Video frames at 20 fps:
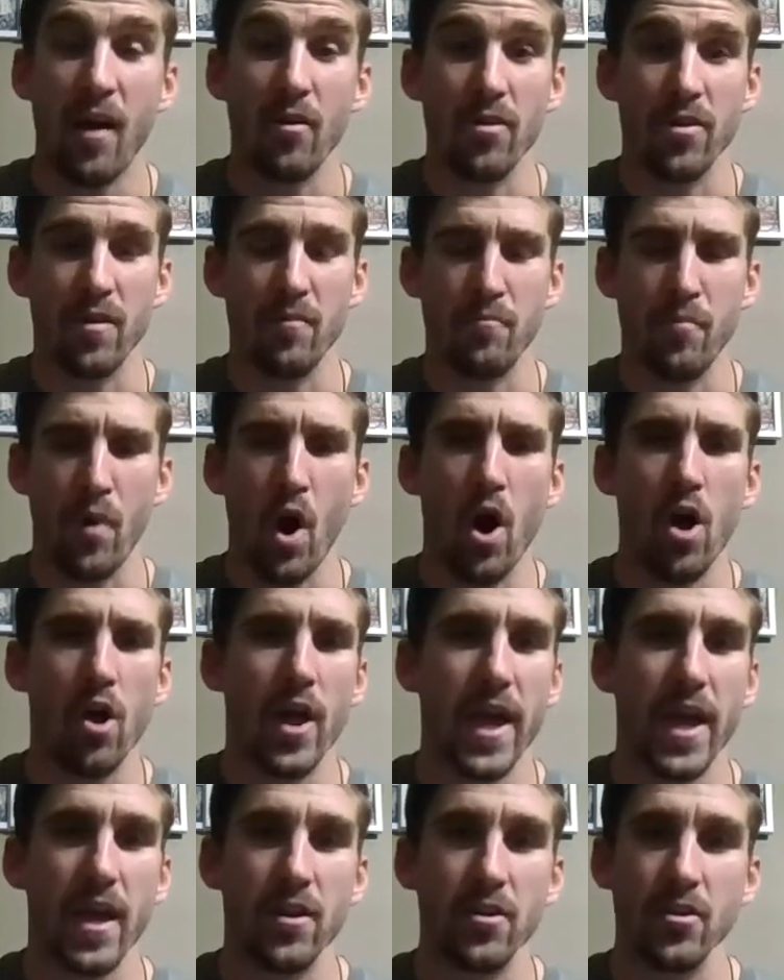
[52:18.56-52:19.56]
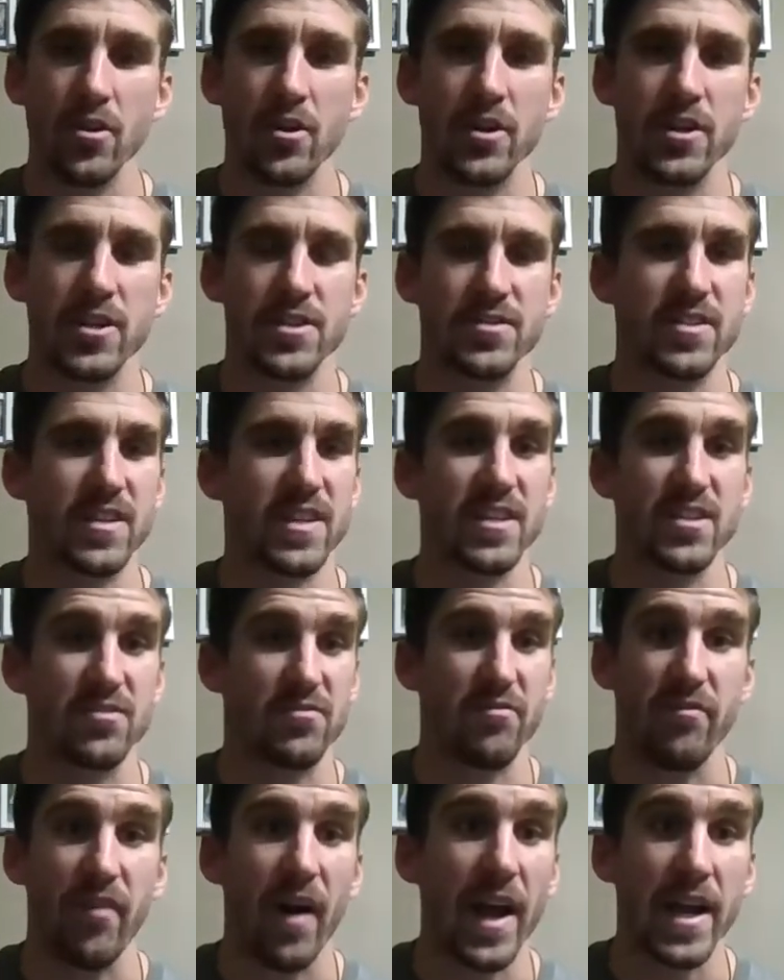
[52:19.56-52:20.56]
the ball handler is
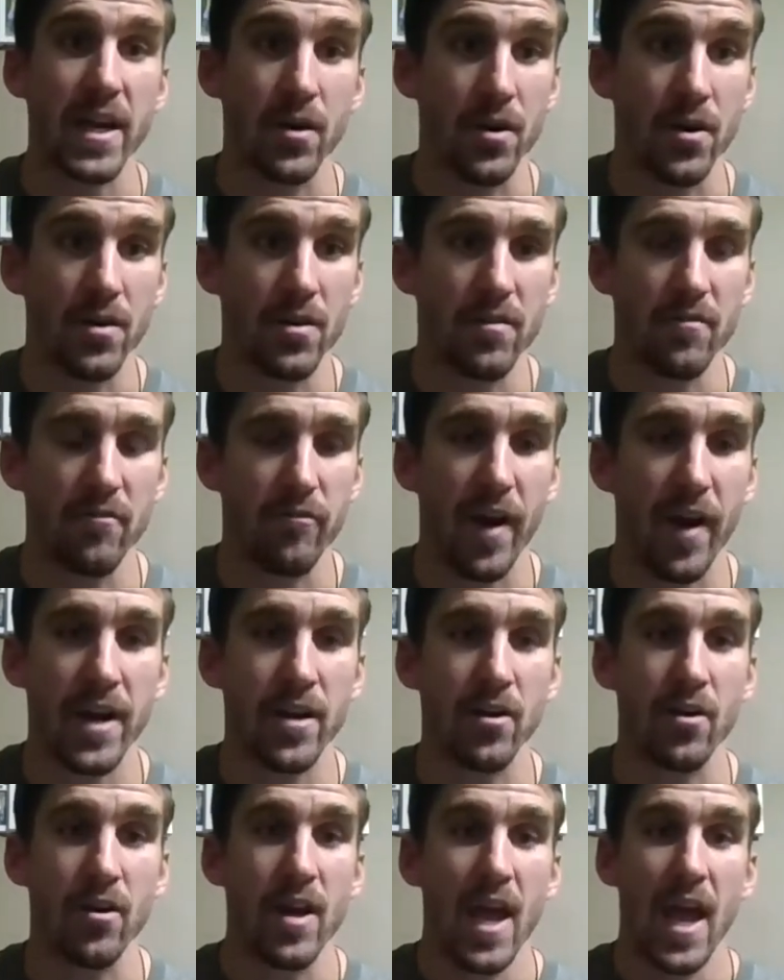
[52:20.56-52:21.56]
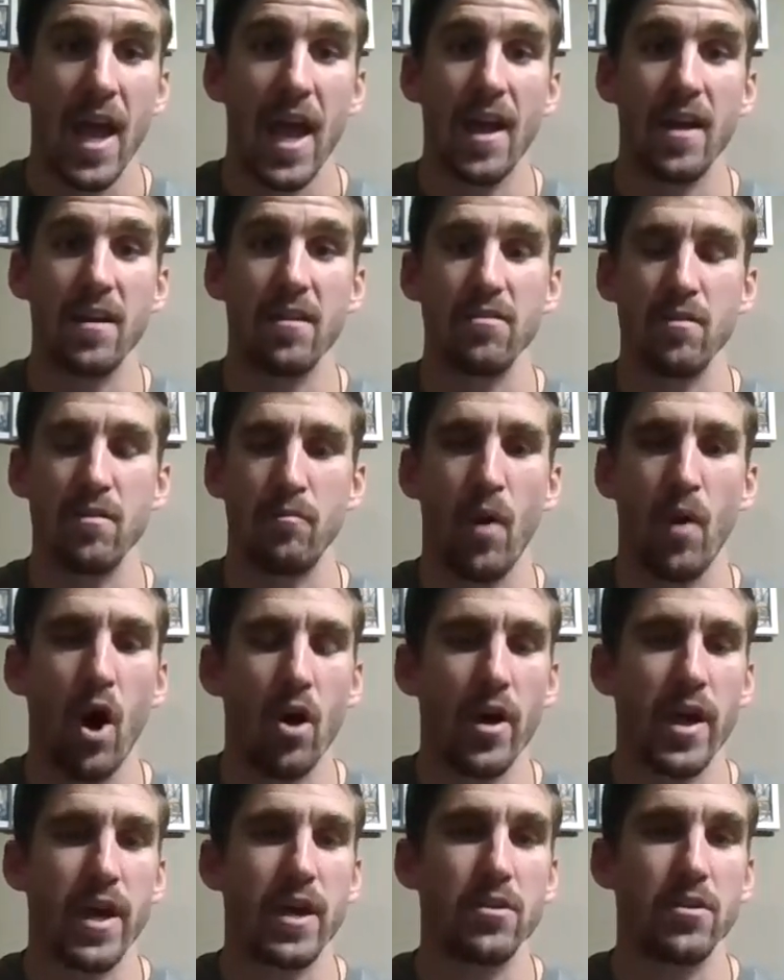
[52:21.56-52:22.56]
vital, and the ball
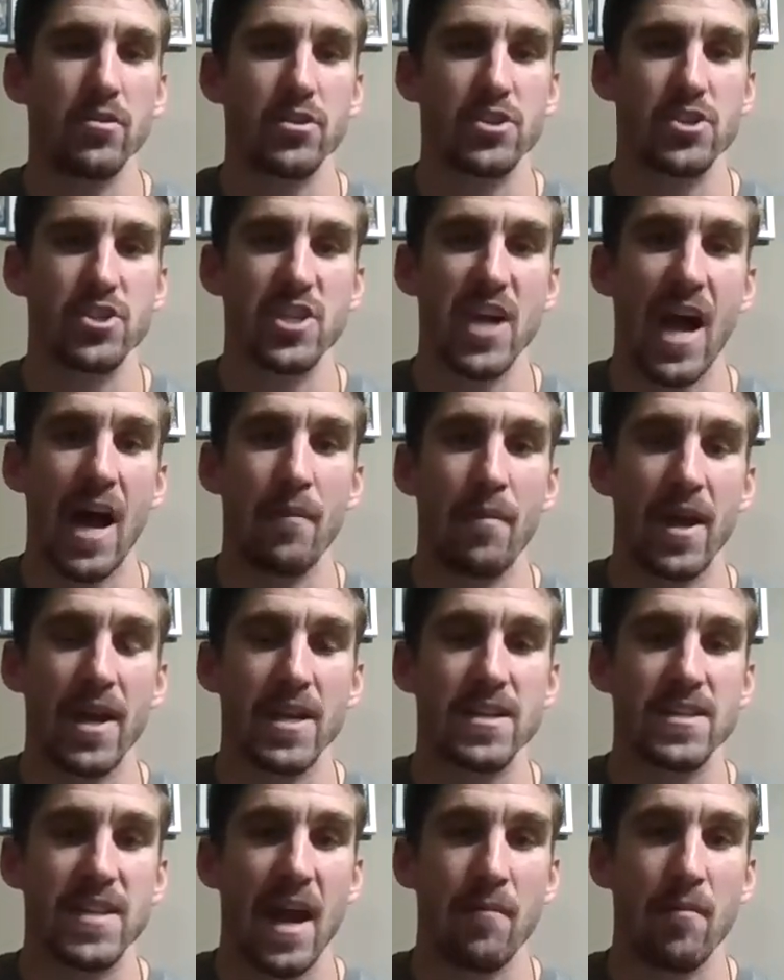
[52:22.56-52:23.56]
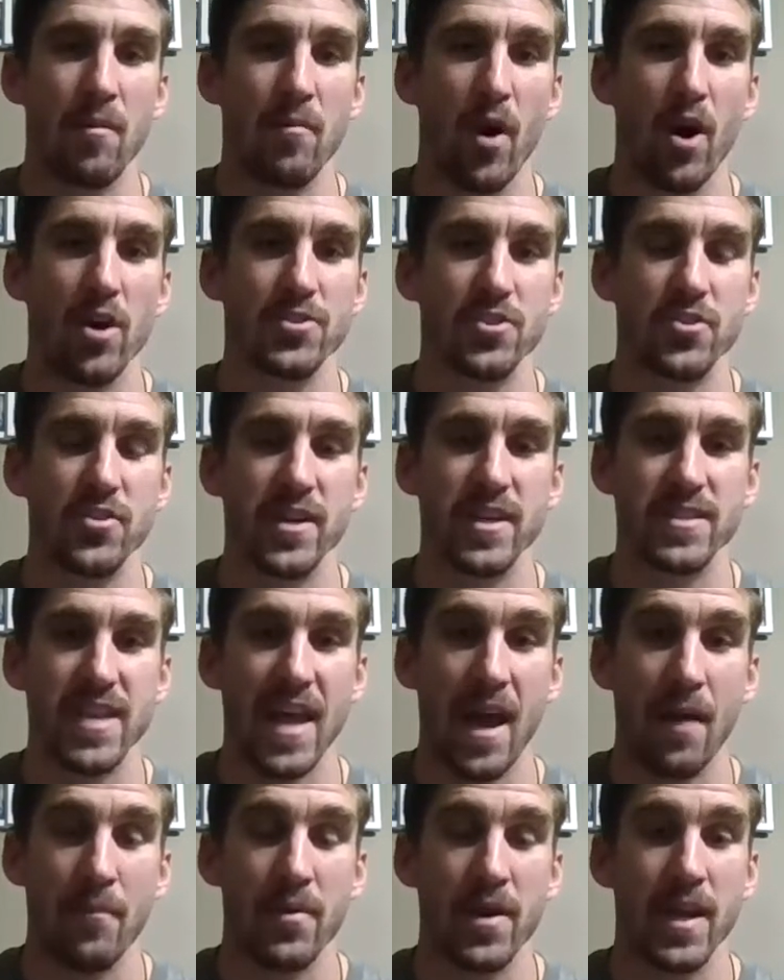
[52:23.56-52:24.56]
handler's job anytime a ball screen is
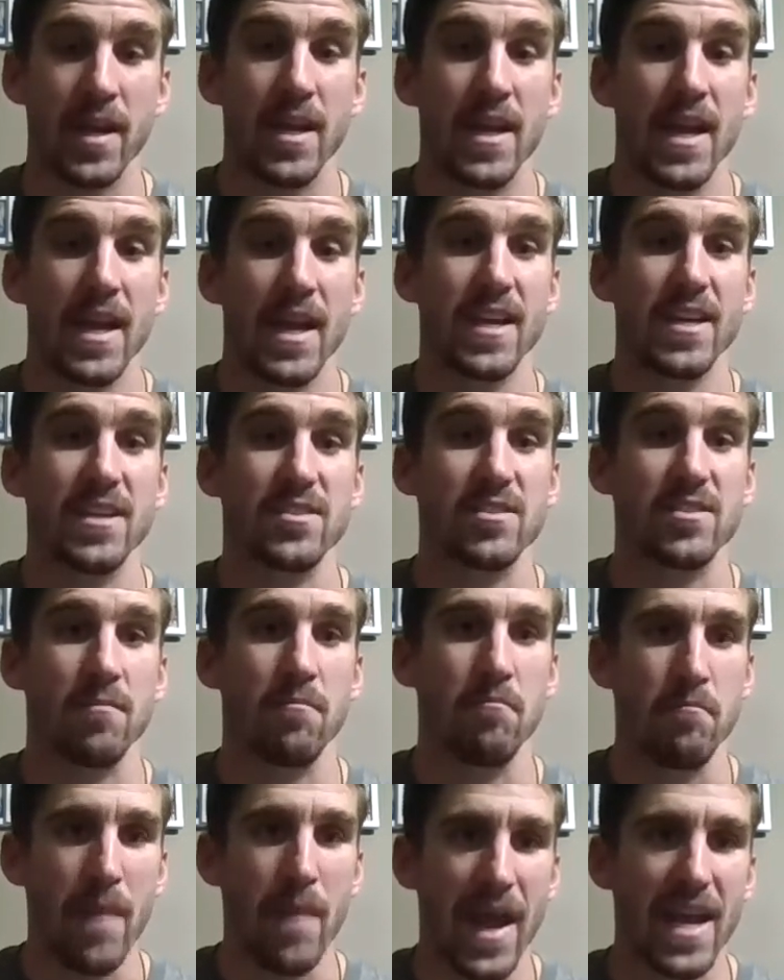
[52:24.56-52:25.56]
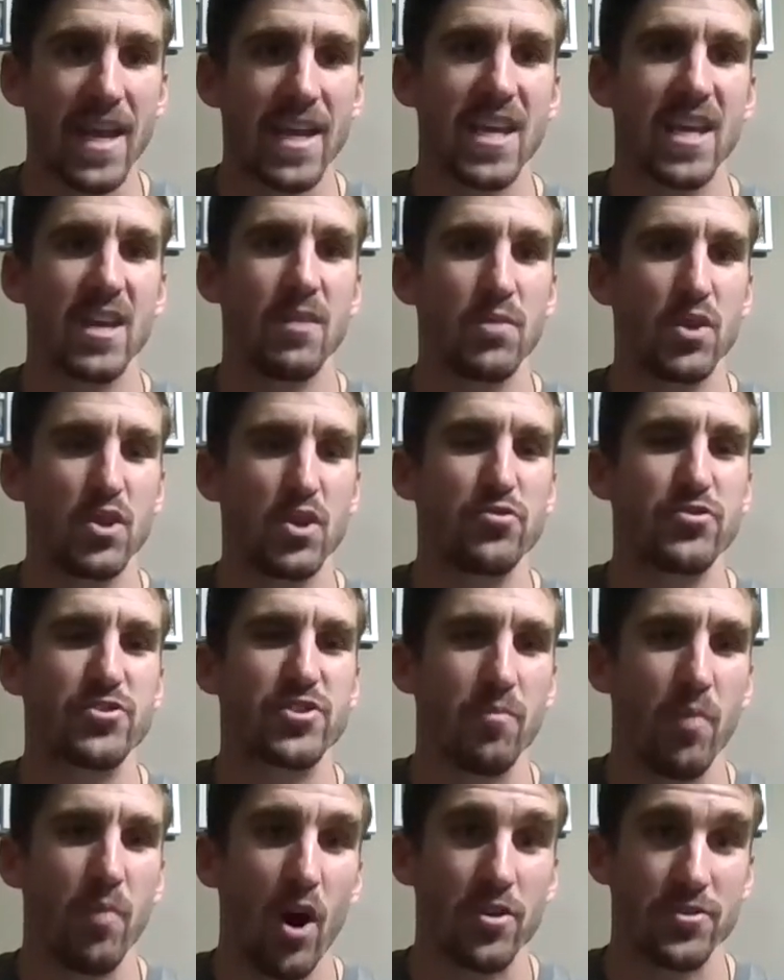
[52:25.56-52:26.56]
happening is make him use
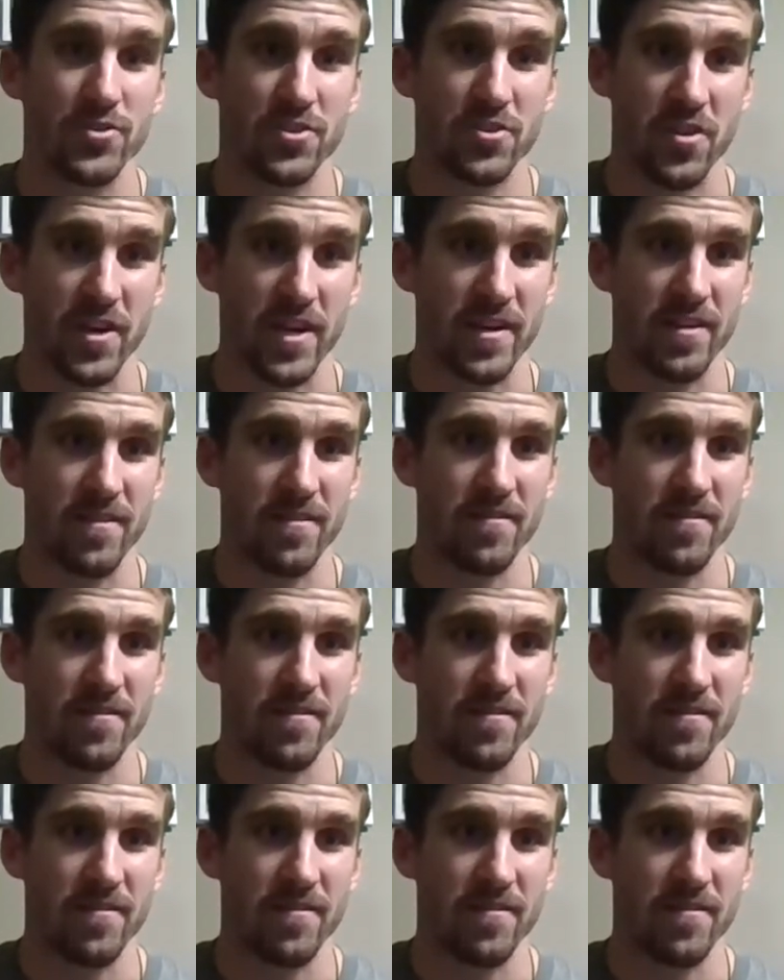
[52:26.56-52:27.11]
the ball screen.